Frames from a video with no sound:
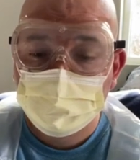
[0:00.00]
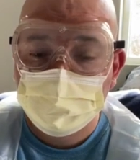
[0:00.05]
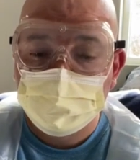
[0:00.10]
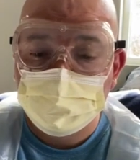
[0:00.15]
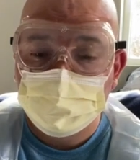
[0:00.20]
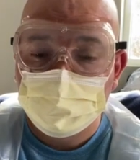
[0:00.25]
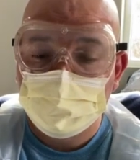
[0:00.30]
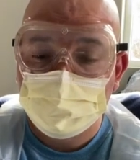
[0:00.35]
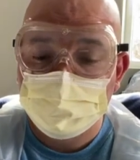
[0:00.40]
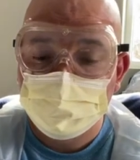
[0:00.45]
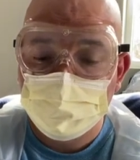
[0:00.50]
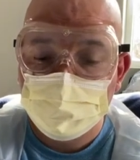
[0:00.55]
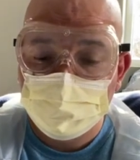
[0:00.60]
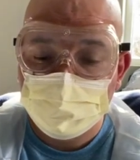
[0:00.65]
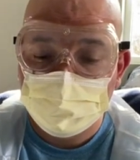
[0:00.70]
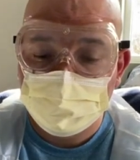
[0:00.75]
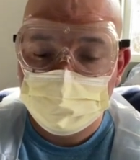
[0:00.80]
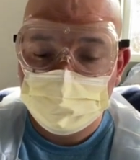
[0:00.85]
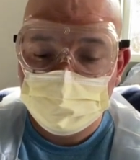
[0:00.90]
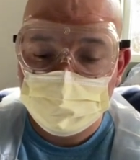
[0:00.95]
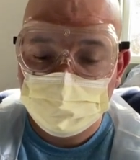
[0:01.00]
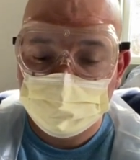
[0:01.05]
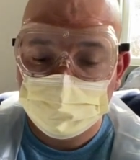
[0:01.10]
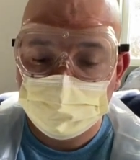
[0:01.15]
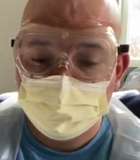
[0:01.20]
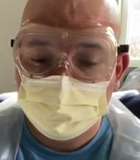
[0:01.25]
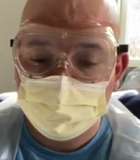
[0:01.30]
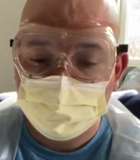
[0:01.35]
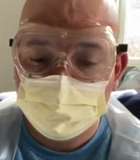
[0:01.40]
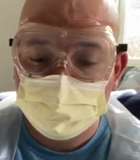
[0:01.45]
the
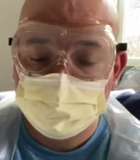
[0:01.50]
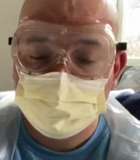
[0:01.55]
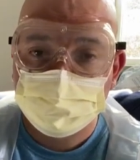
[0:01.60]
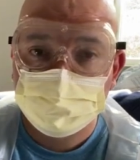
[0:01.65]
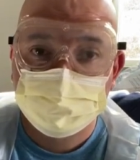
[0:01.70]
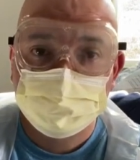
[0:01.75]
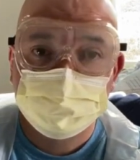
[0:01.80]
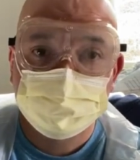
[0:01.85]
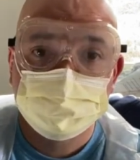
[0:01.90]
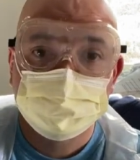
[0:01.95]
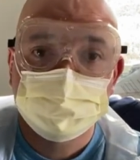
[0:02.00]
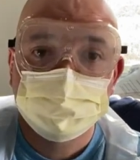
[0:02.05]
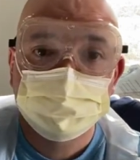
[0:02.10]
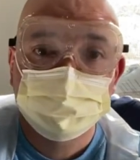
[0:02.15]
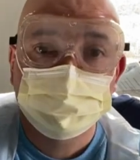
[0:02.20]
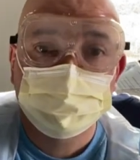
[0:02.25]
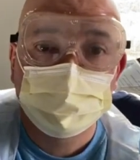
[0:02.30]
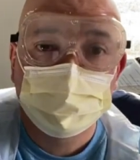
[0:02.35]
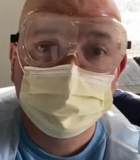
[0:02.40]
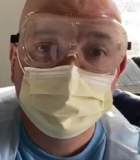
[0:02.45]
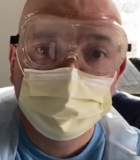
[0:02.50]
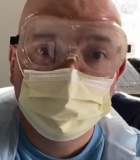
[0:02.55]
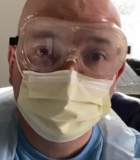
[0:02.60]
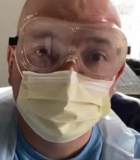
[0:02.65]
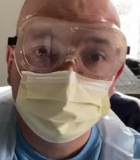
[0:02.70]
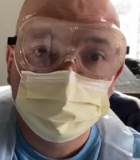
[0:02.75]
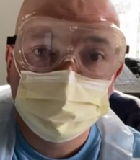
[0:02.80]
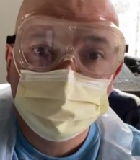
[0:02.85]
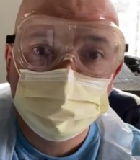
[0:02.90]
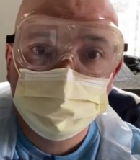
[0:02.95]
first slide that I'm
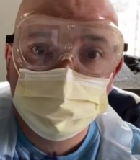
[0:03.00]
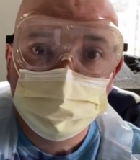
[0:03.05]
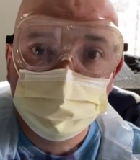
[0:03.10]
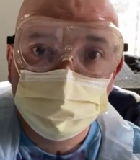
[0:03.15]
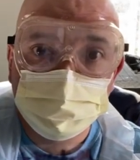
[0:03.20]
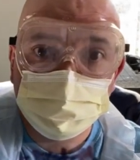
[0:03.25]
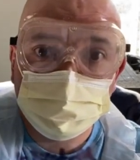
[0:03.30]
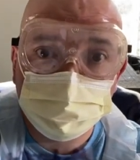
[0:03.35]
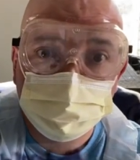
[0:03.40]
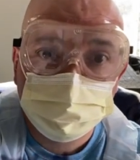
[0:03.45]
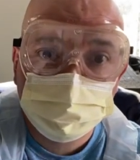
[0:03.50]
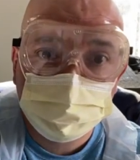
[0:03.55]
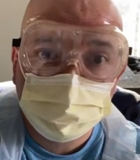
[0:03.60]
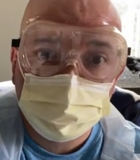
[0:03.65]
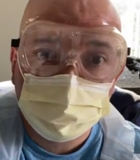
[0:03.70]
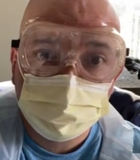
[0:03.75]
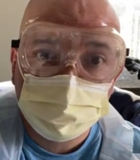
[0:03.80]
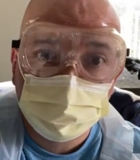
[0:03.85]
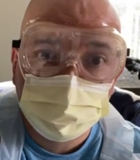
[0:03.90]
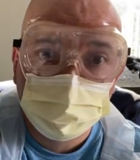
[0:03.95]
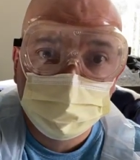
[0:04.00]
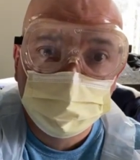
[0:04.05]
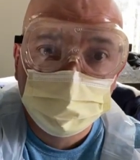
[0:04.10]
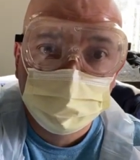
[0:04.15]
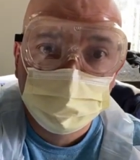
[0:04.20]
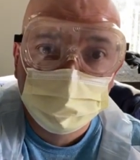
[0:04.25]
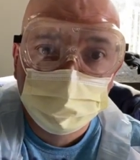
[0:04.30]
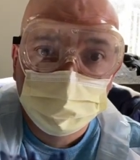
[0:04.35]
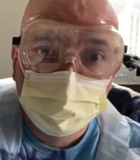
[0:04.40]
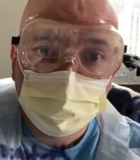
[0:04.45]
going to use, and
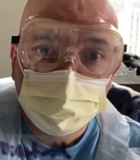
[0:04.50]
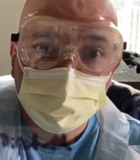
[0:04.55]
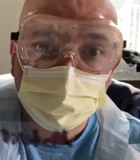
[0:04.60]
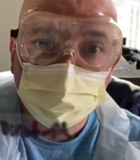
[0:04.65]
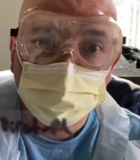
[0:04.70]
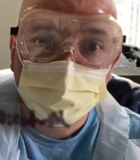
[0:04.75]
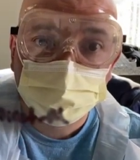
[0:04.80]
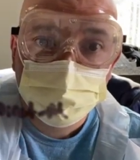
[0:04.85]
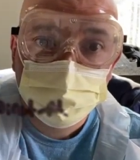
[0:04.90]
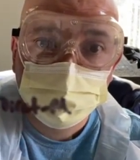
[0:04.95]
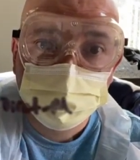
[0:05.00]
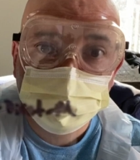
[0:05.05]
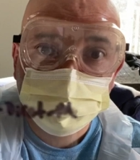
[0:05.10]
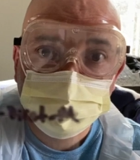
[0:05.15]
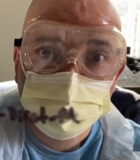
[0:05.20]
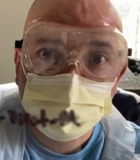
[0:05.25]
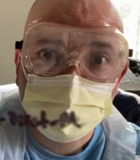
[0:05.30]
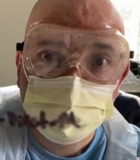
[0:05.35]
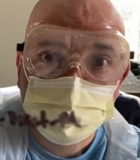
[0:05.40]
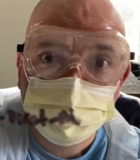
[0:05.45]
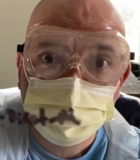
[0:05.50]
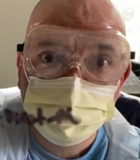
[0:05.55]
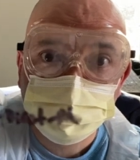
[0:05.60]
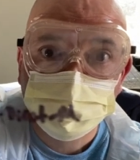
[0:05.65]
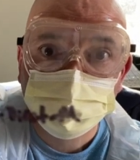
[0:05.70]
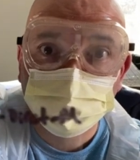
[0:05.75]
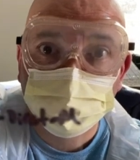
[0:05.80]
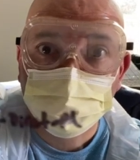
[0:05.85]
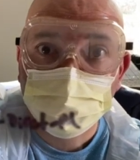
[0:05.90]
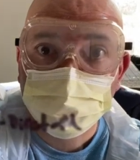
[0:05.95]
hopefully you can see that it says
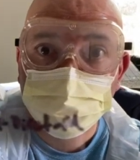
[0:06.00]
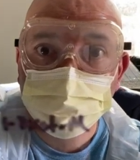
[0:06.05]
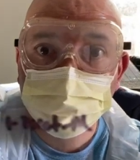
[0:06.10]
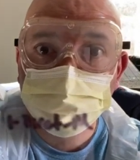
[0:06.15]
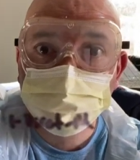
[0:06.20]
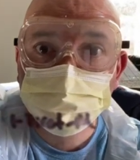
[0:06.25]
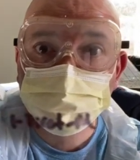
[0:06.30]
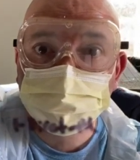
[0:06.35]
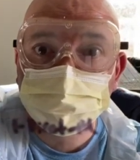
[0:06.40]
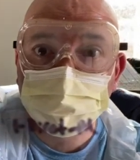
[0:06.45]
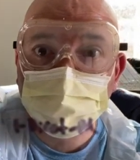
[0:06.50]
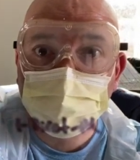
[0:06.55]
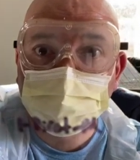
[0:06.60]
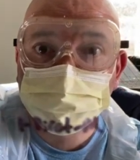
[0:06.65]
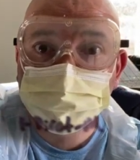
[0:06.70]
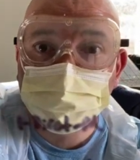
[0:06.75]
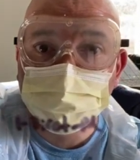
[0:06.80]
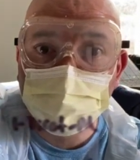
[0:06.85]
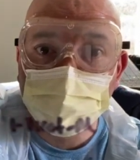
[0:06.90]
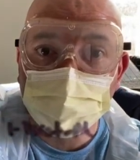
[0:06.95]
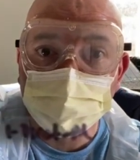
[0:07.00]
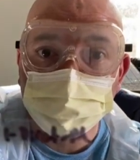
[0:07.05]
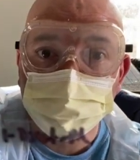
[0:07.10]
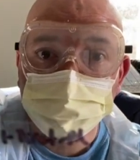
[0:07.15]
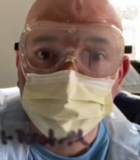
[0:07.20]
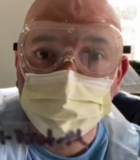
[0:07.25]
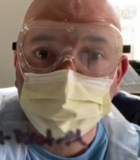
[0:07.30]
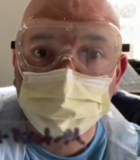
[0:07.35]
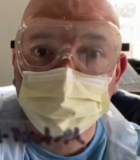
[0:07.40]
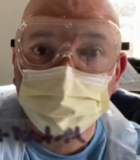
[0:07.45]
1 direct M.
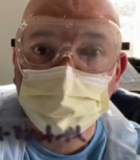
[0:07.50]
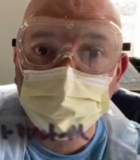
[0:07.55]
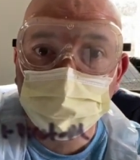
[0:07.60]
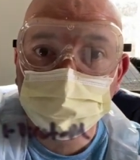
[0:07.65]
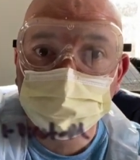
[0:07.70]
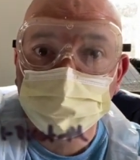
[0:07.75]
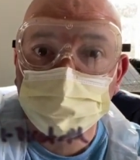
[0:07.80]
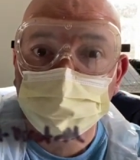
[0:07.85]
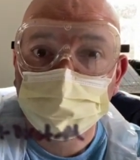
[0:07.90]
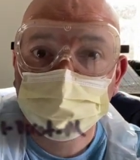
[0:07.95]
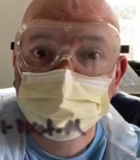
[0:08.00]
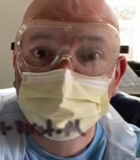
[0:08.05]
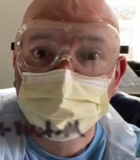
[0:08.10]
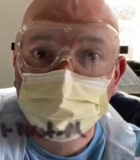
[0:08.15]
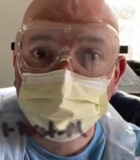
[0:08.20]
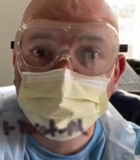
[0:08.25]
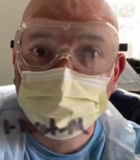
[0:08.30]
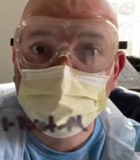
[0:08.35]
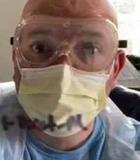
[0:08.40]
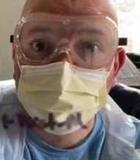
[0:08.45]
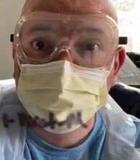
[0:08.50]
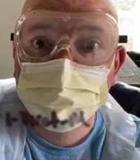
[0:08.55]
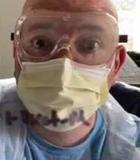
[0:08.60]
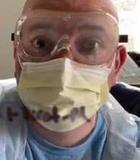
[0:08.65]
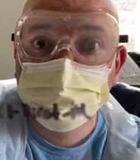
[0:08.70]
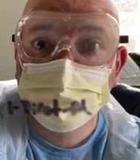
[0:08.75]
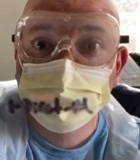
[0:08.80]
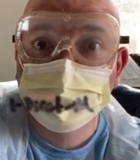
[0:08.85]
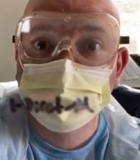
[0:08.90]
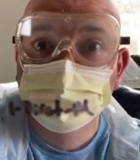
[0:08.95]
So the 1, of course, indicates this
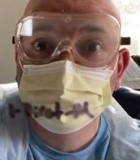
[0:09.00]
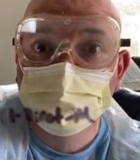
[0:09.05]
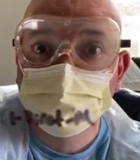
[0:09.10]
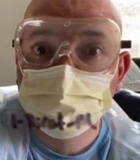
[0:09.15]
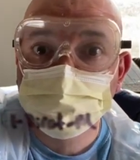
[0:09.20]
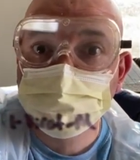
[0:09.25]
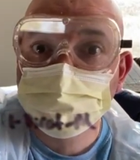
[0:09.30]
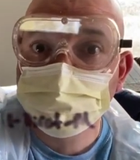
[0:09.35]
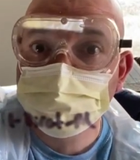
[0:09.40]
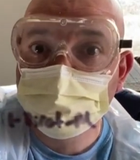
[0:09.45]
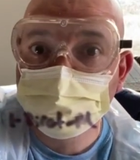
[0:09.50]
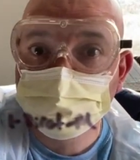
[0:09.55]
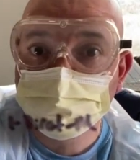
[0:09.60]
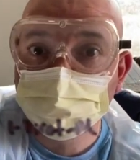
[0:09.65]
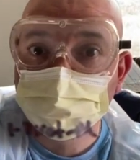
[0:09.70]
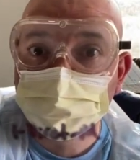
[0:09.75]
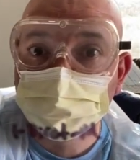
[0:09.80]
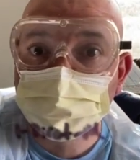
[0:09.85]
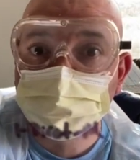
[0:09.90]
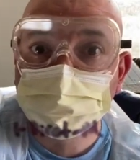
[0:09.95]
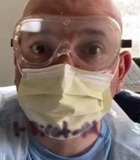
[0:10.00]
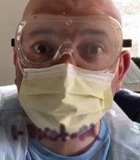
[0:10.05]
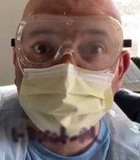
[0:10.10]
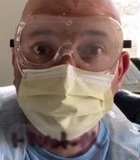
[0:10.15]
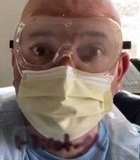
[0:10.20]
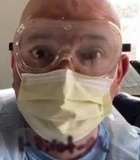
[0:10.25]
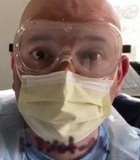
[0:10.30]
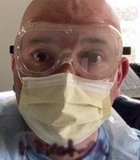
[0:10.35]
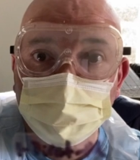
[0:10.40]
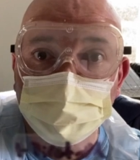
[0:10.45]
is the first sample or the first
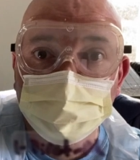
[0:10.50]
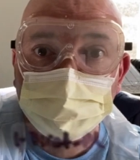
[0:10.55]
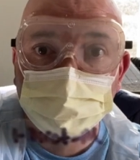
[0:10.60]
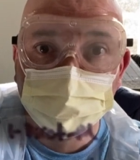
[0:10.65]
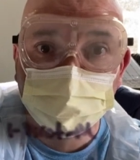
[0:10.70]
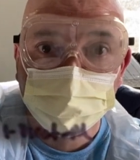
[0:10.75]
slide.